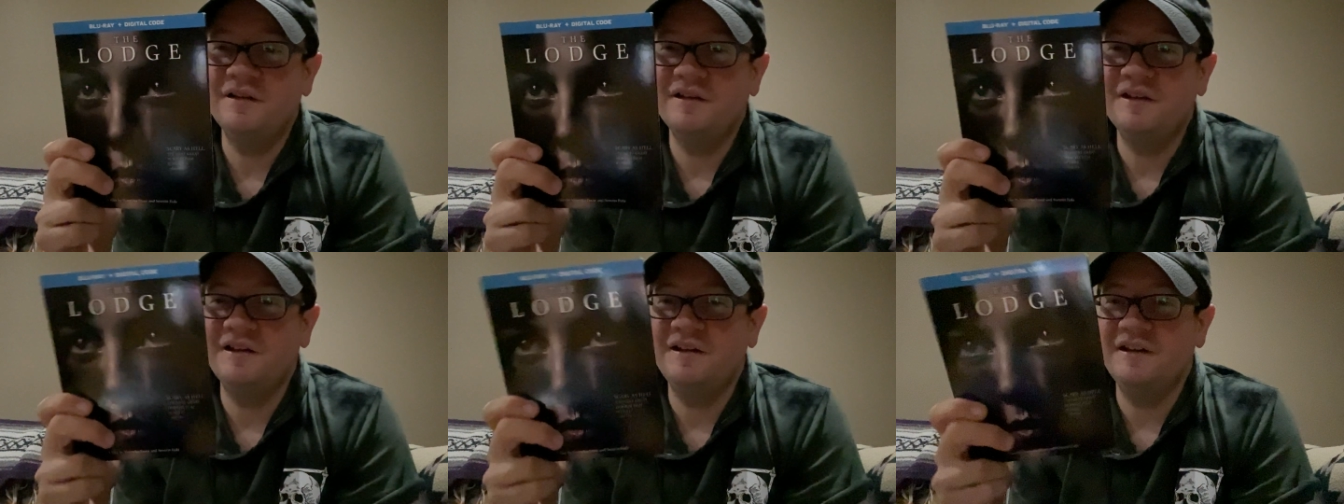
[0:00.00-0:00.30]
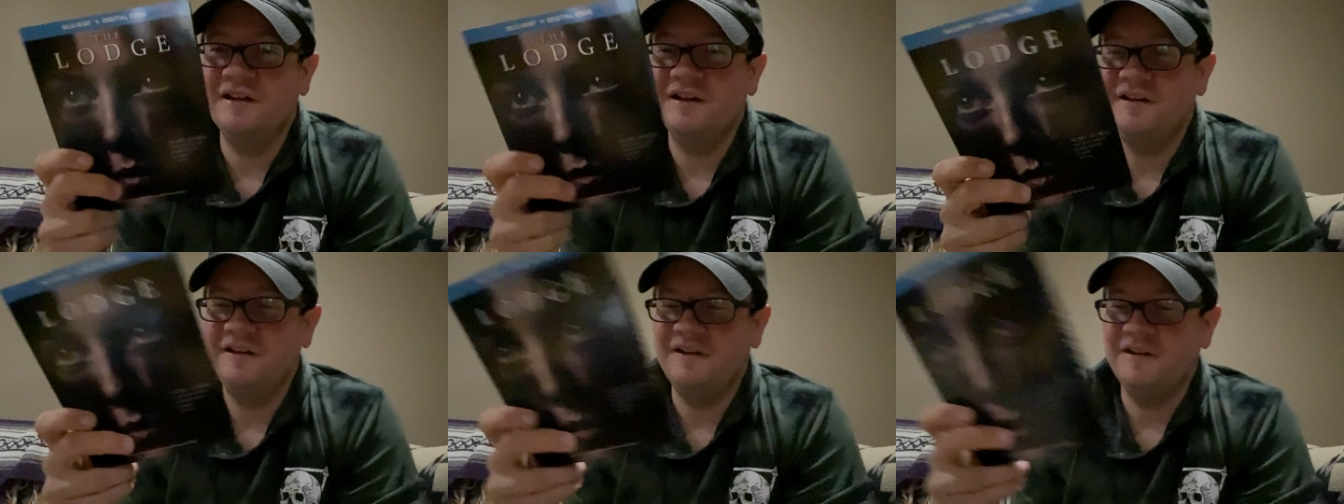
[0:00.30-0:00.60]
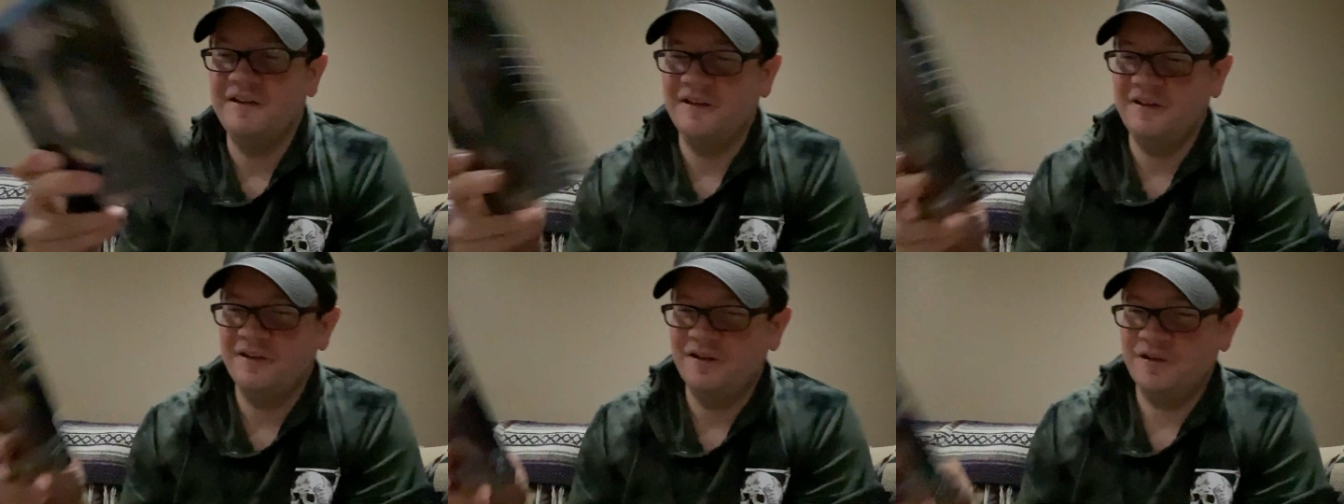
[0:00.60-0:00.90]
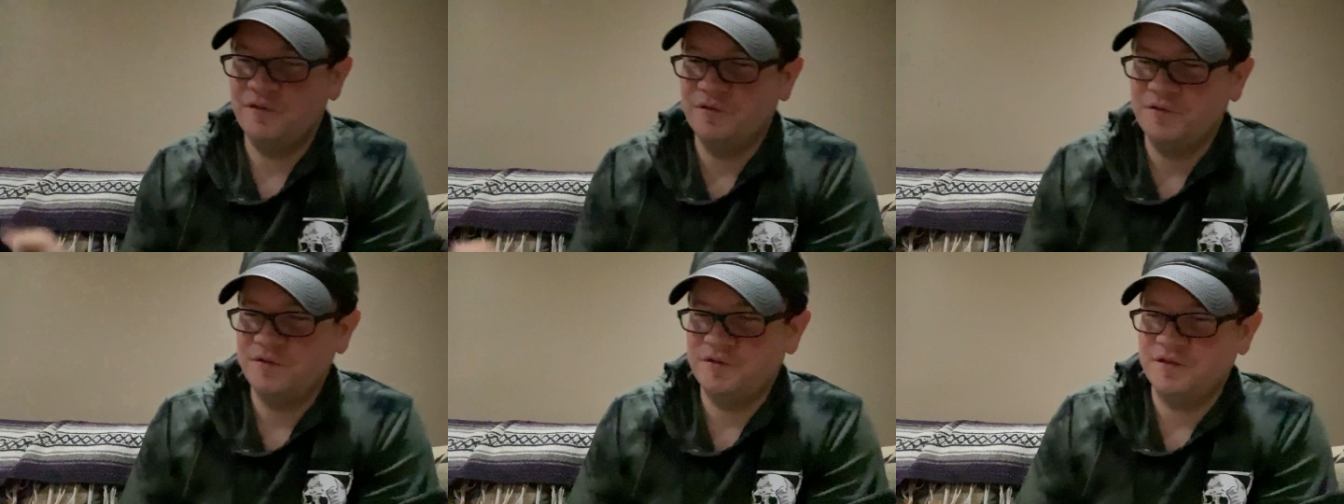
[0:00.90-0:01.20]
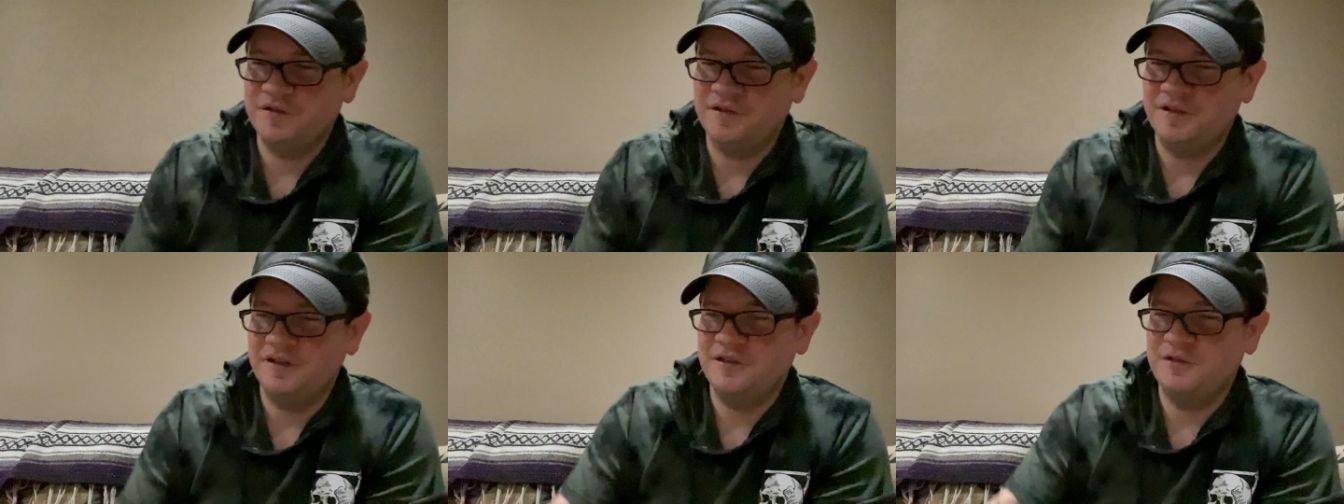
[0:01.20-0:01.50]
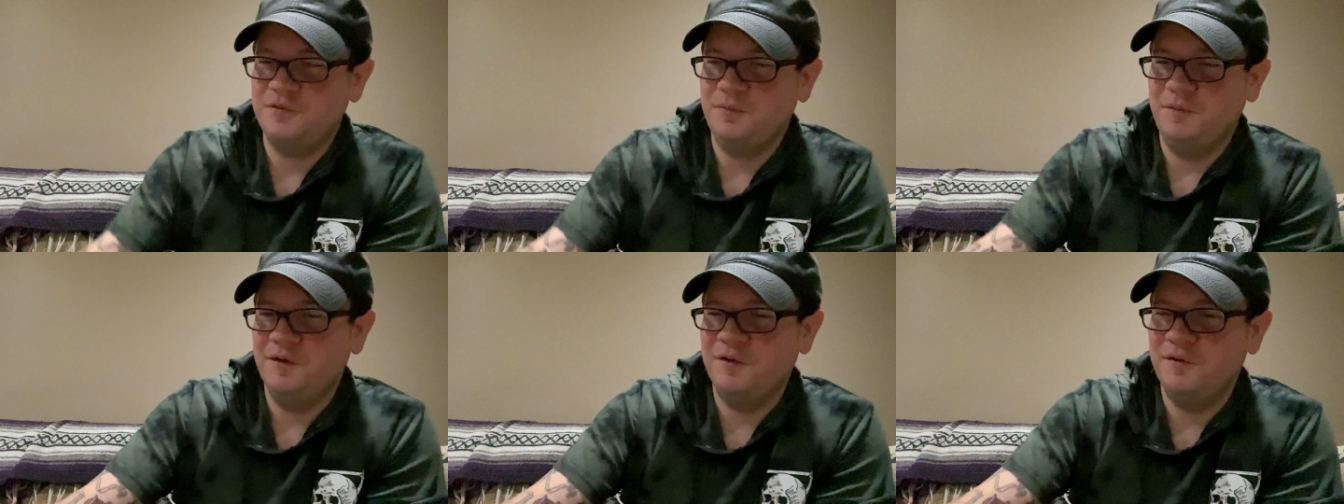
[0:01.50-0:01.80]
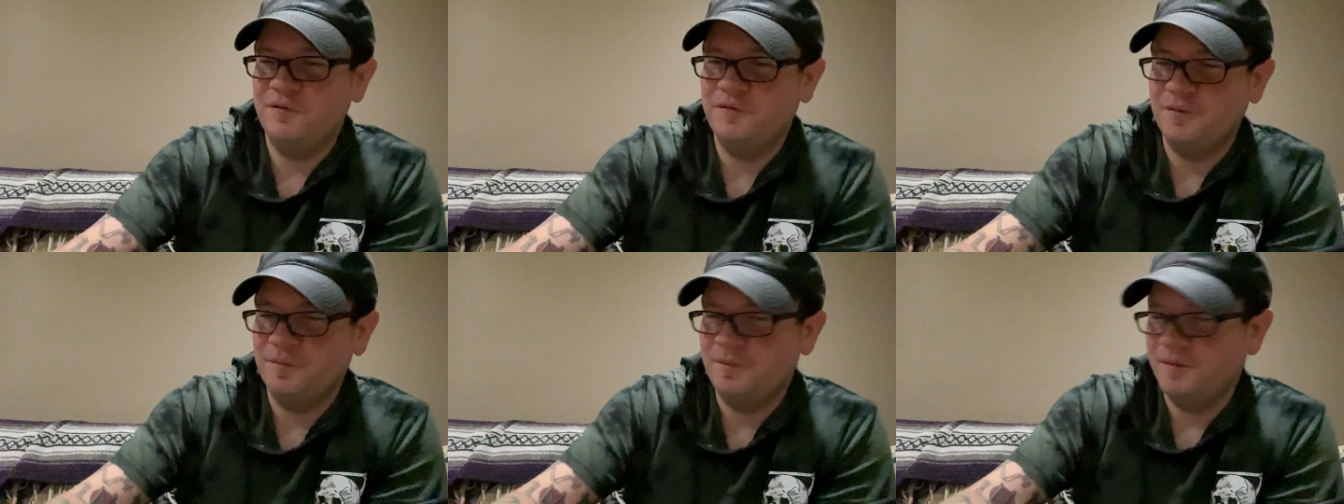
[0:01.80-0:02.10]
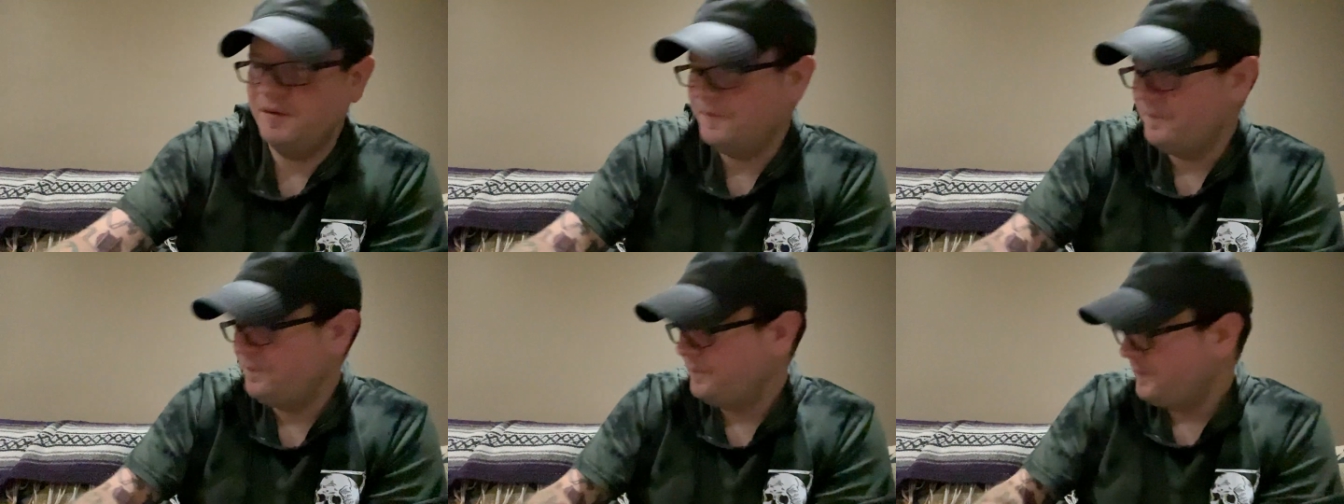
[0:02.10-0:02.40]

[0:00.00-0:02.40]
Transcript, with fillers: and then it goes, gets weird from there.